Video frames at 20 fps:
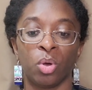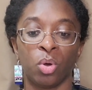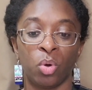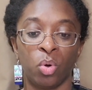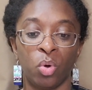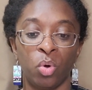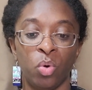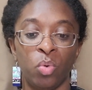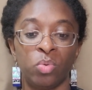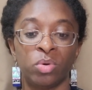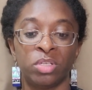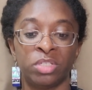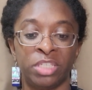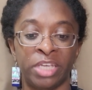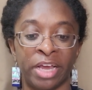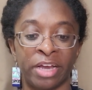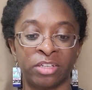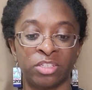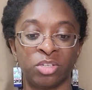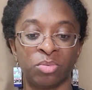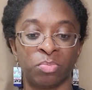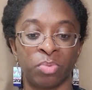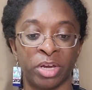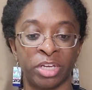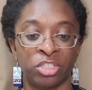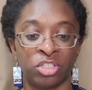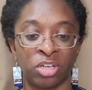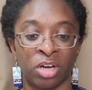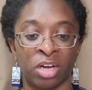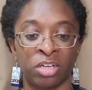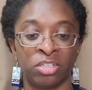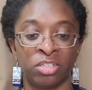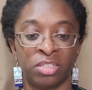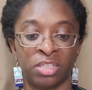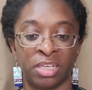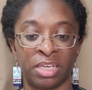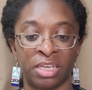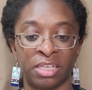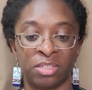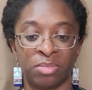Who will dare to bring charges
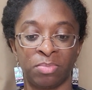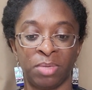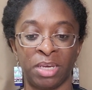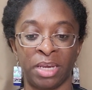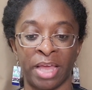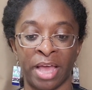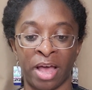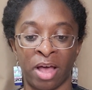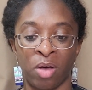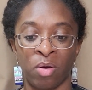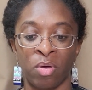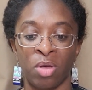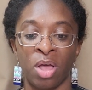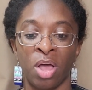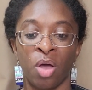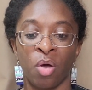against me now?